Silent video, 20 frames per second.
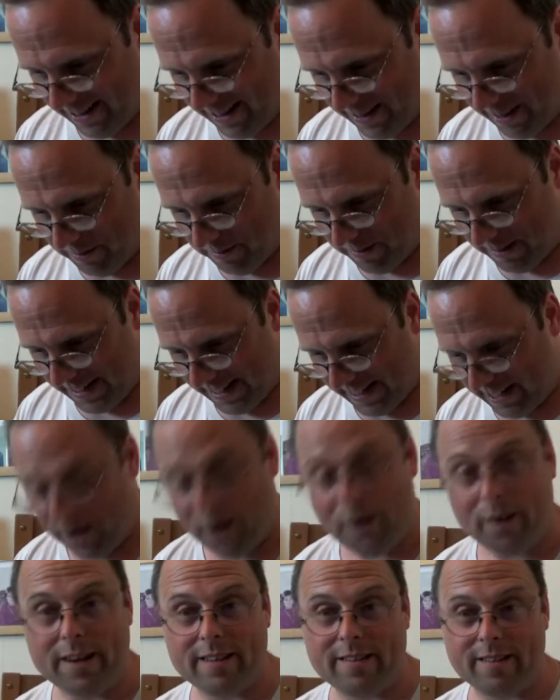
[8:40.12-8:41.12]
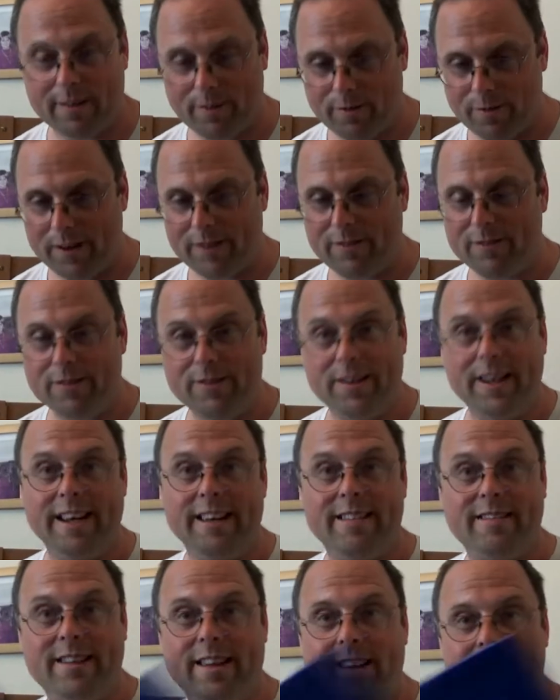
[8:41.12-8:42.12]
a minute. No, it's an official
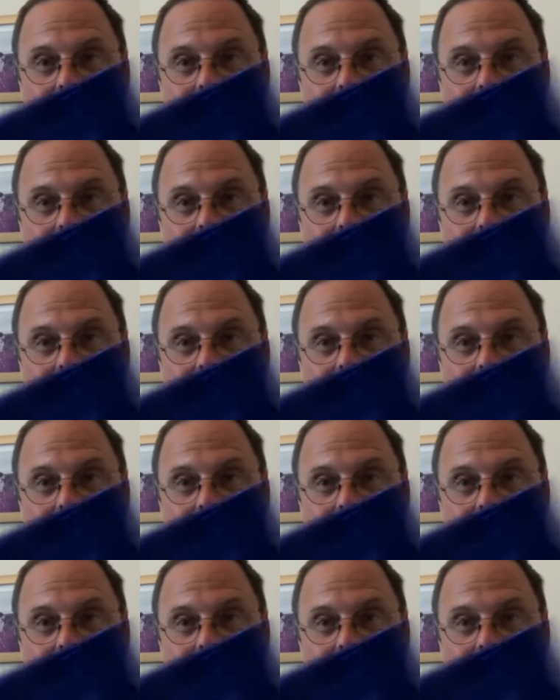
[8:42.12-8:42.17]
disc.